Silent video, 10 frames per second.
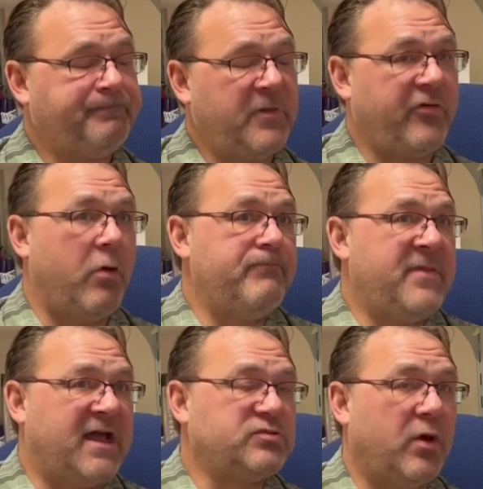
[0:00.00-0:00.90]
So
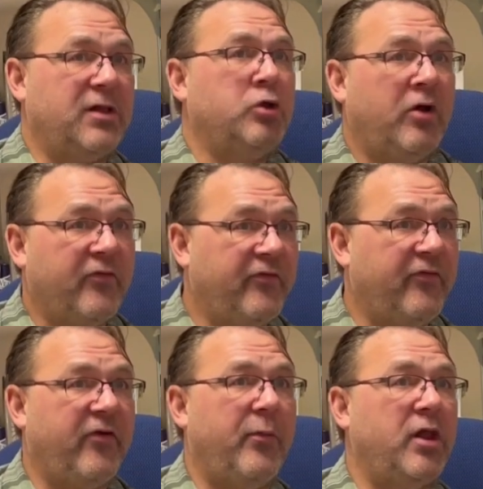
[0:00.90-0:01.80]
that's look for
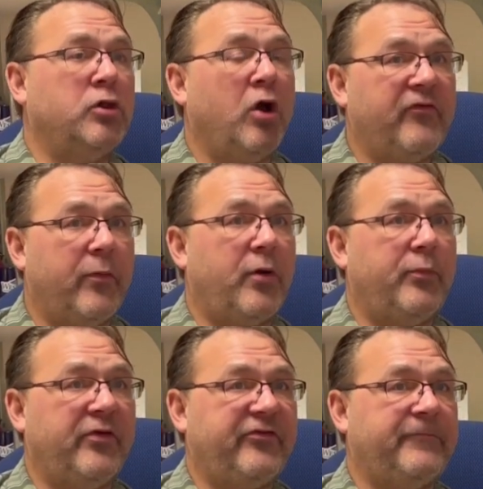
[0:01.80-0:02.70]
fulfillment, look for
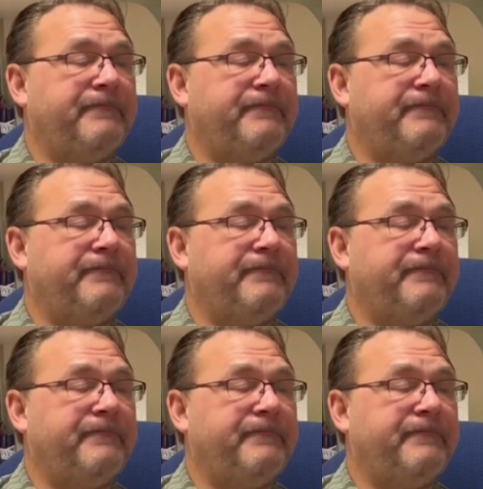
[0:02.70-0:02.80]
purpose.